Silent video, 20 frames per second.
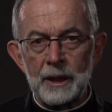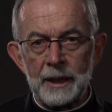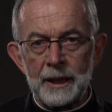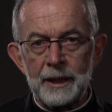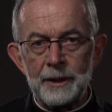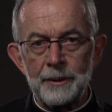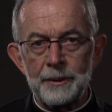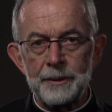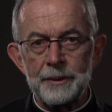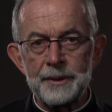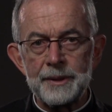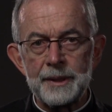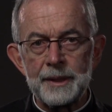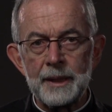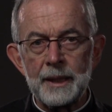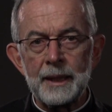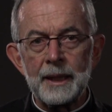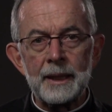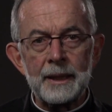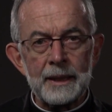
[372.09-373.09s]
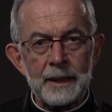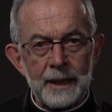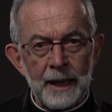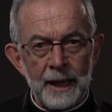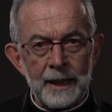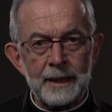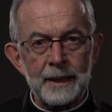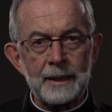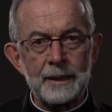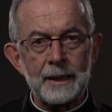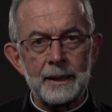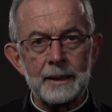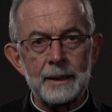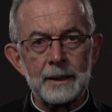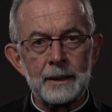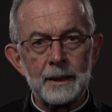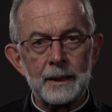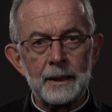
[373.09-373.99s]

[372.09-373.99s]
leaders in Canada